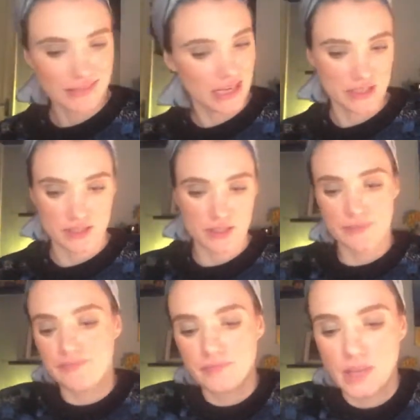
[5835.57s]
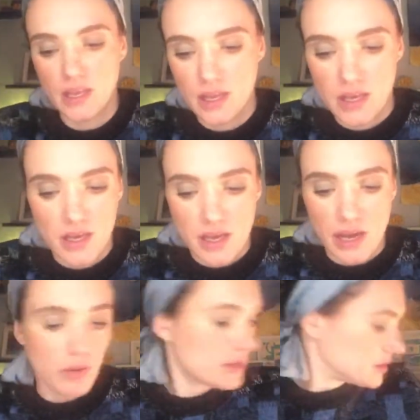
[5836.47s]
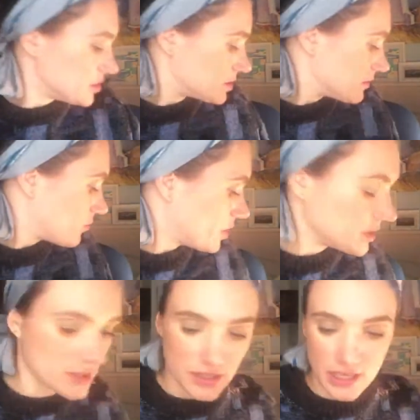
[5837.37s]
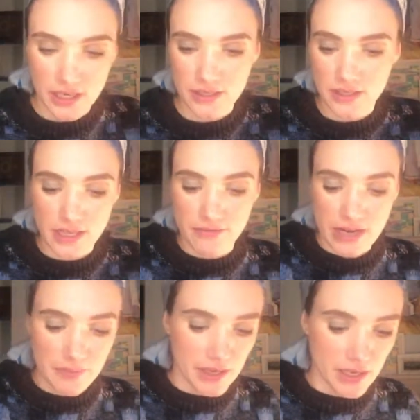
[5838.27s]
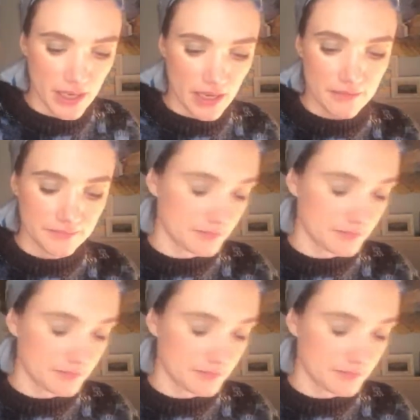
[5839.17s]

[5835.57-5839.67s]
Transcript: I want to just avoid that ever happening again.